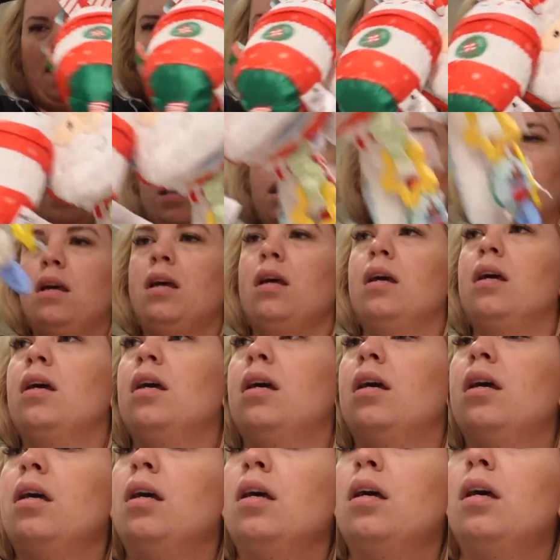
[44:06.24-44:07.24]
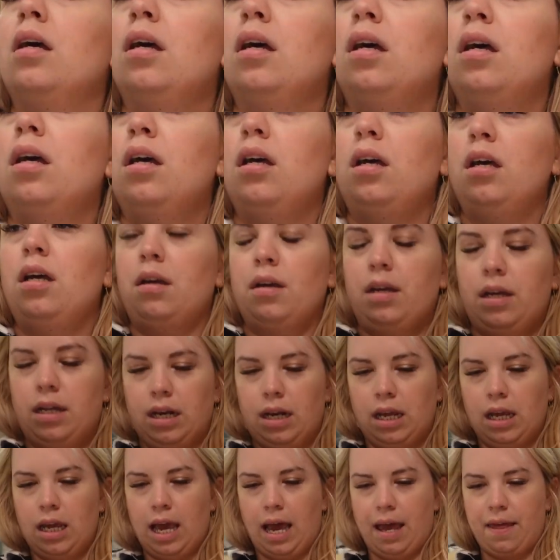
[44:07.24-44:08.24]
then I'm
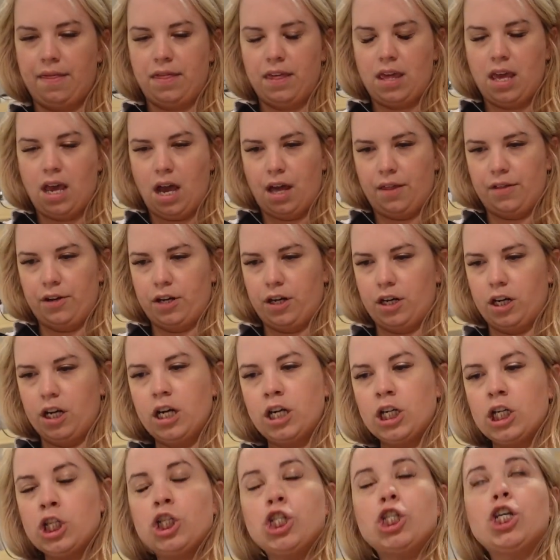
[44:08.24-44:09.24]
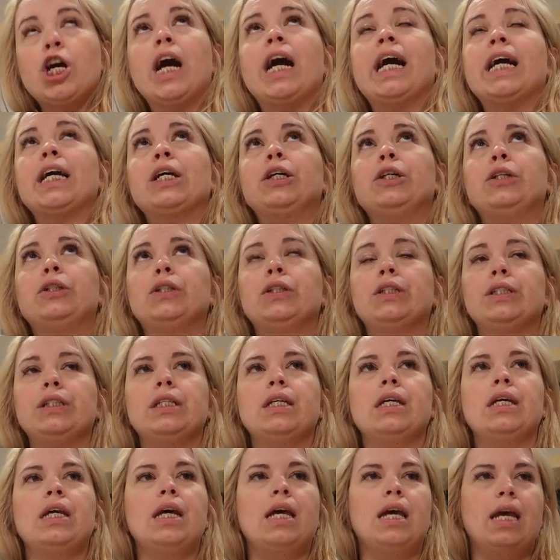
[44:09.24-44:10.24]
gonna get the other child
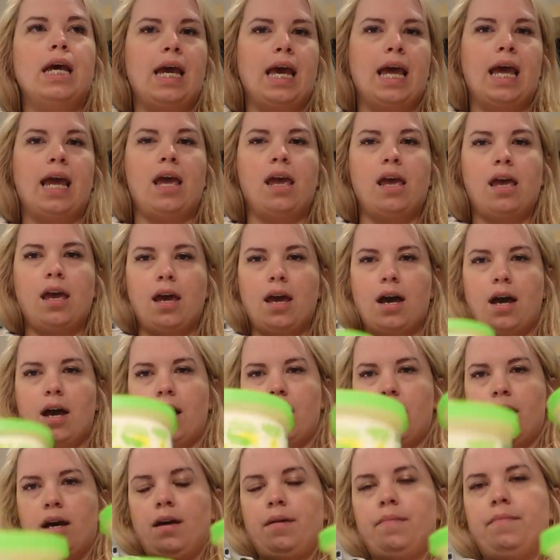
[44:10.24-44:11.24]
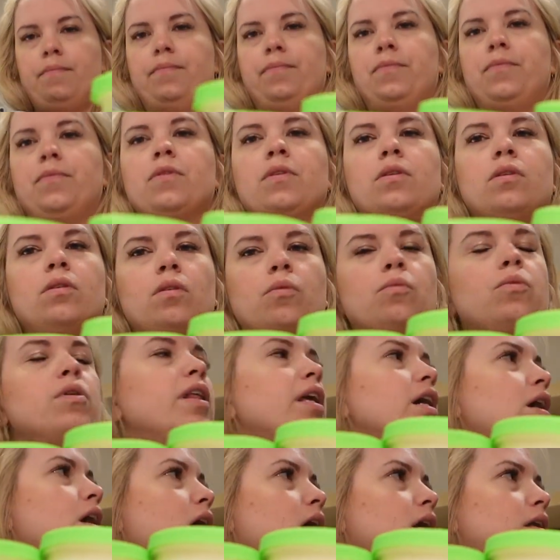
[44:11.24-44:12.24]
a what are
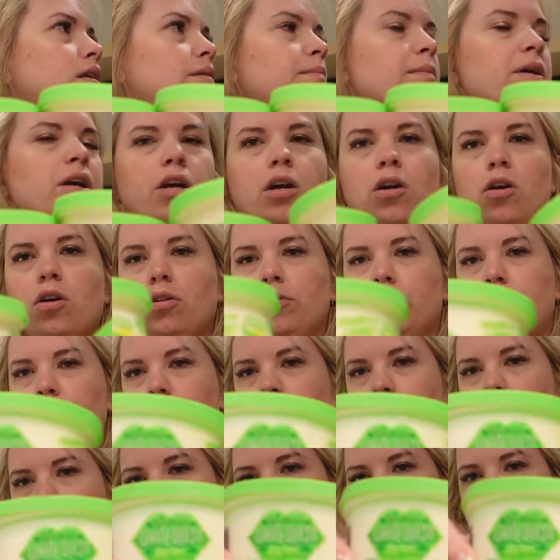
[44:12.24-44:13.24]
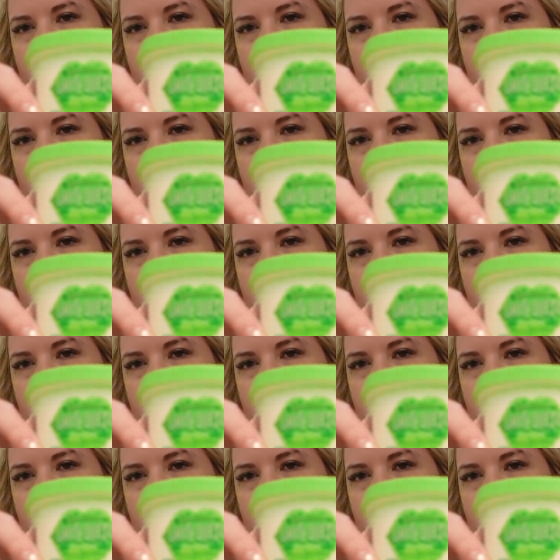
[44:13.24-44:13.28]
they called? American Girl doll. 2